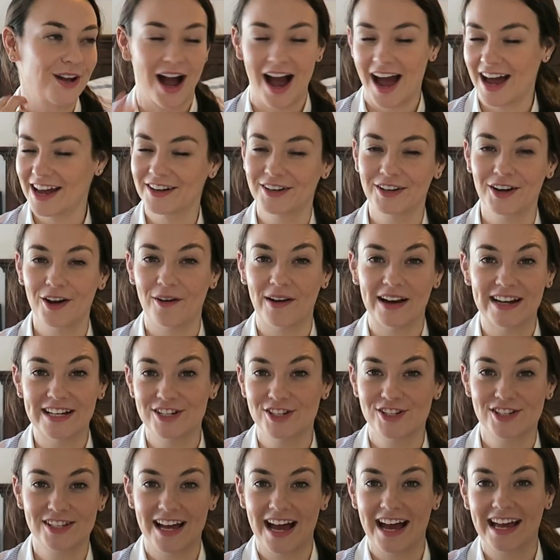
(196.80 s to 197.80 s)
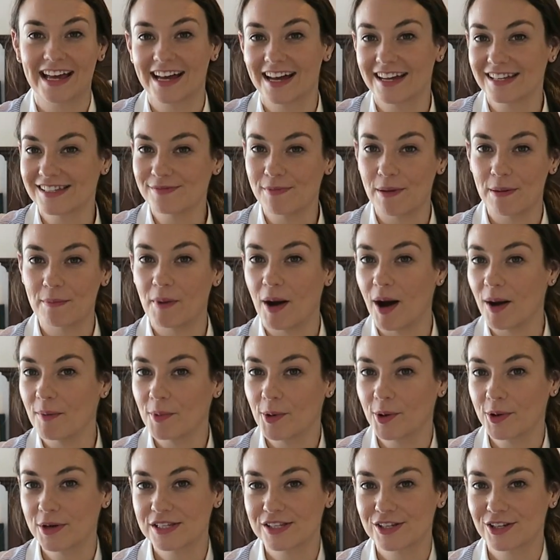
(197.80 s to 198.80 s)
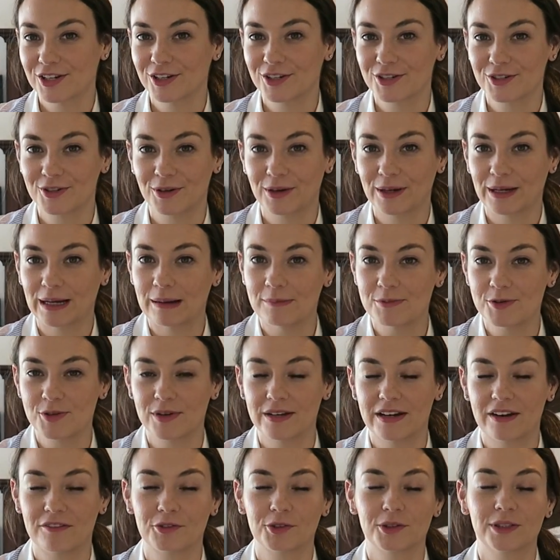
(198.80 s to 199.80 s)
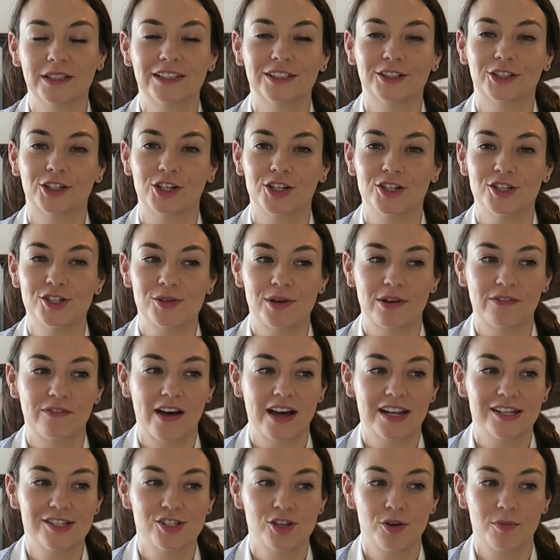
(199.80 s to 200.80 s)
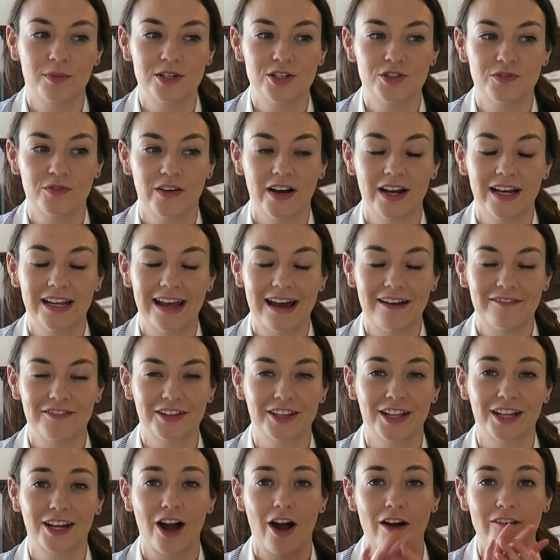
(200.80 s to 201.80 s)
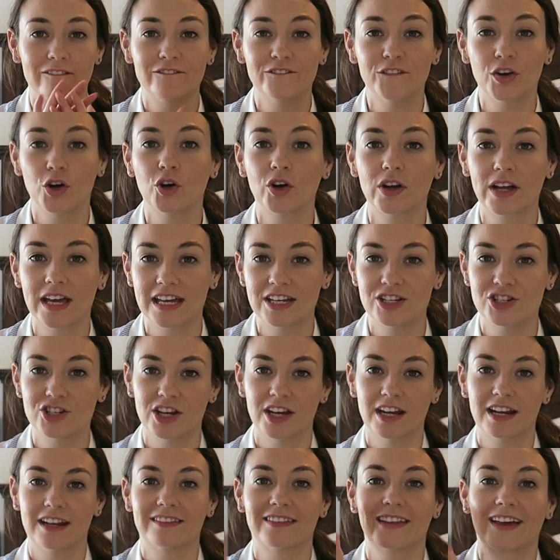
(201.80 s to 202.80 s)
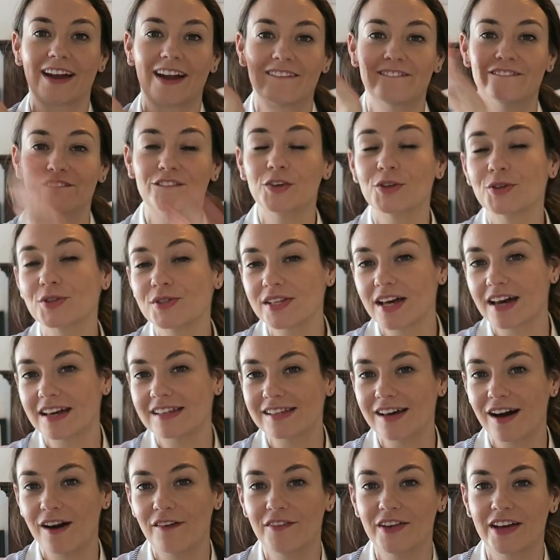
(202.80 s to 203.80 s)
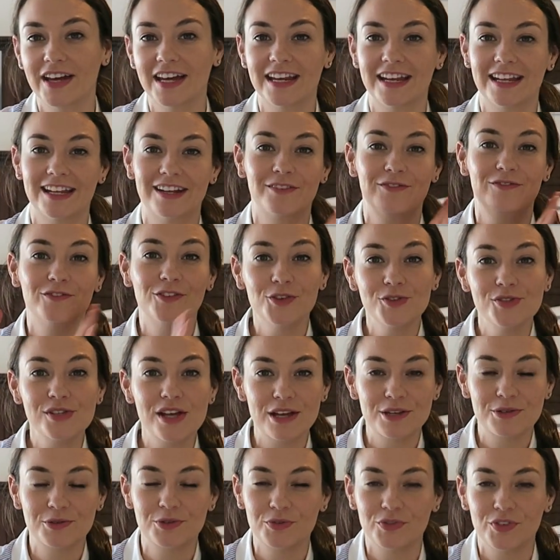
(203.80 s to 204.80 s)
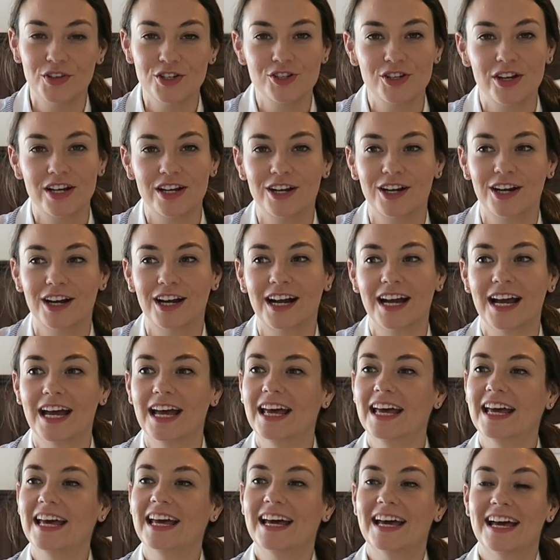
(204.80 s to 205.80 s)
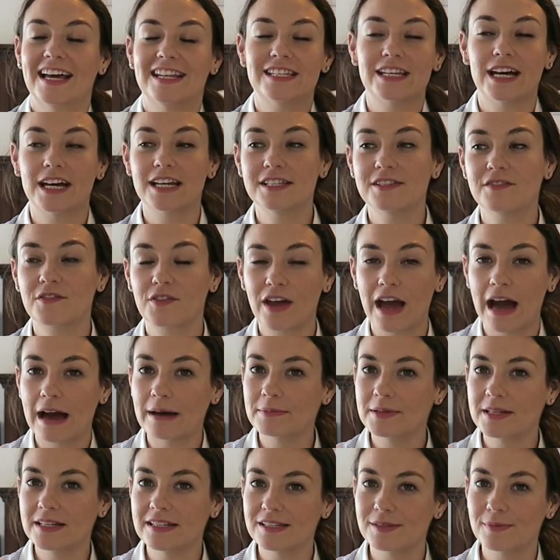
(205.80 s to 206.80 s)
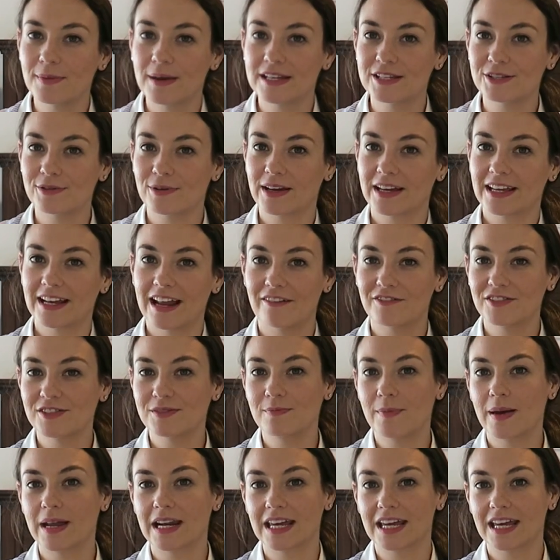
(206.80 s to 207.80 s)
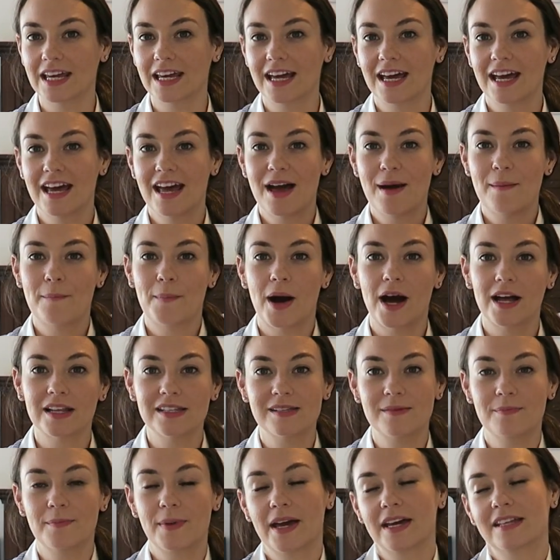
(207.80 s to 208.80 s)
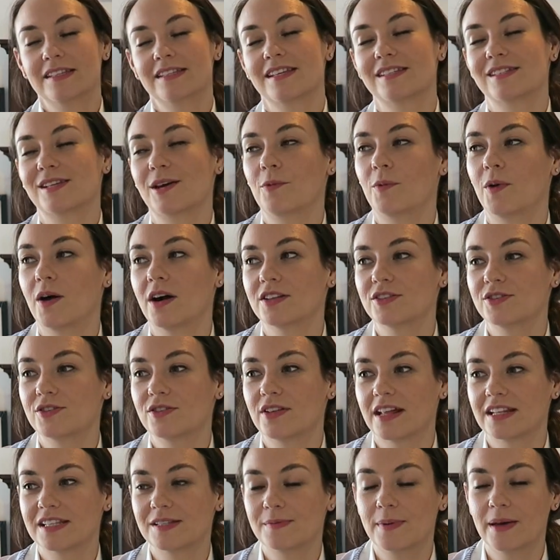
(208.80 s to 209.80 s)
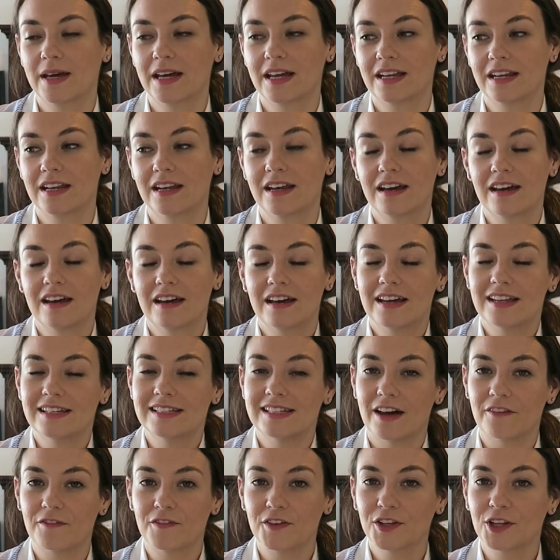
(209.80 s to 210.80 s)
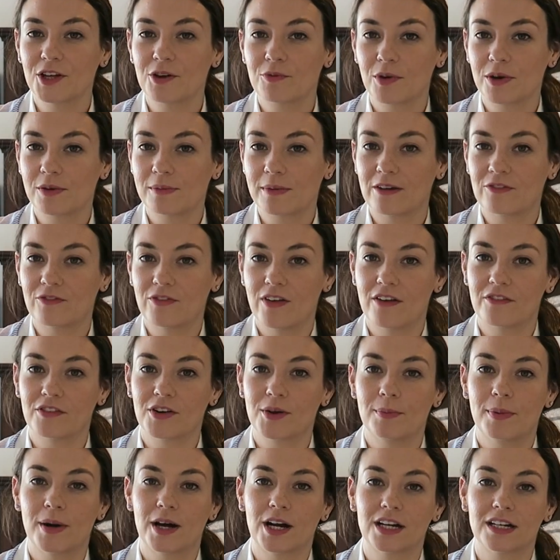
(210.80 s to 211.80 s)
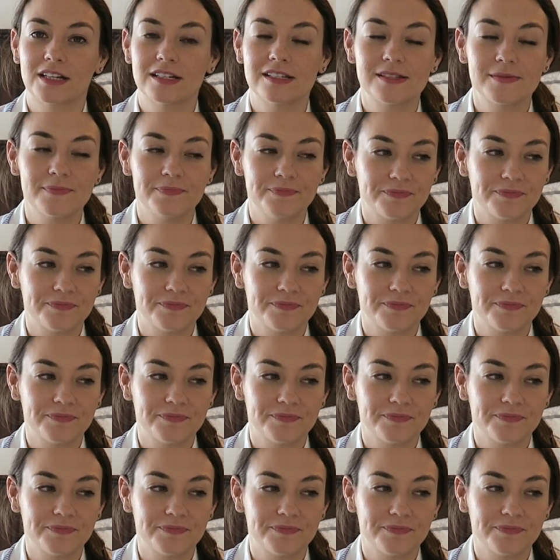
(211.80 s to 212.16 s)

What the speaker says: I don't know, I guess my mom always cooked growing up, so I never really learned. So I've had so much fun having like a full kitchen and like a full-size oven and a full-size refrigerator and tons of cabinet space, so I can have as many pots and pans as I want. So that's been definitely one of my favorite parts.